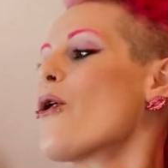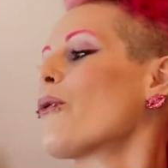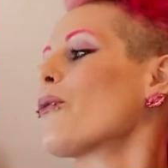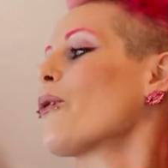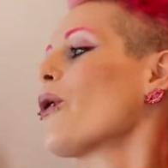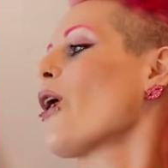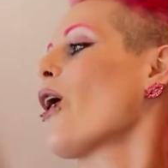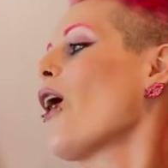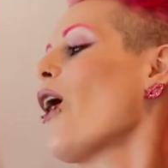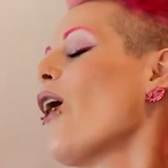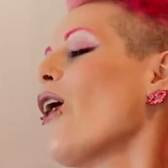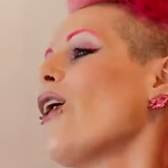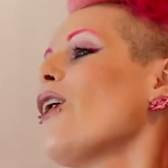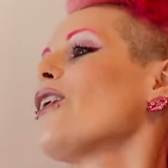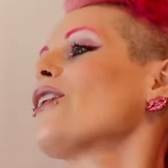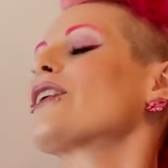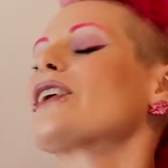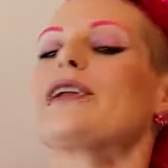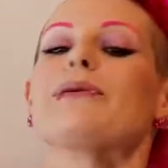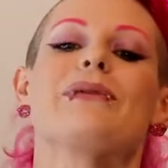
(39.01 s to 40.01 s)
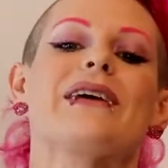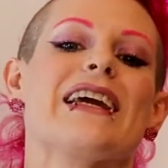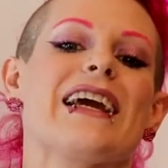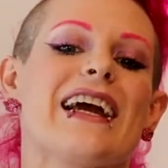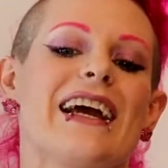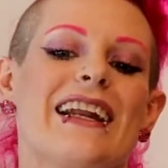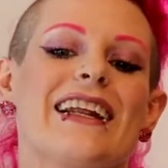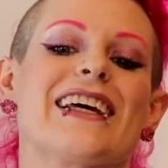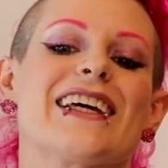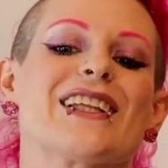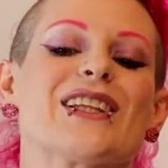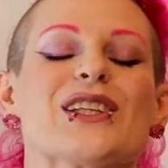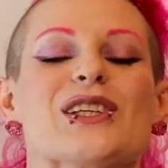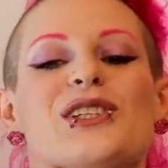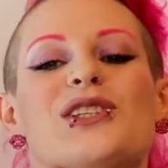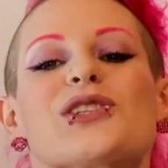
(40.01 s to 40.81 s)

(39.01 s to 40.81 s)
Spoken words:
We're all gonna be hitting the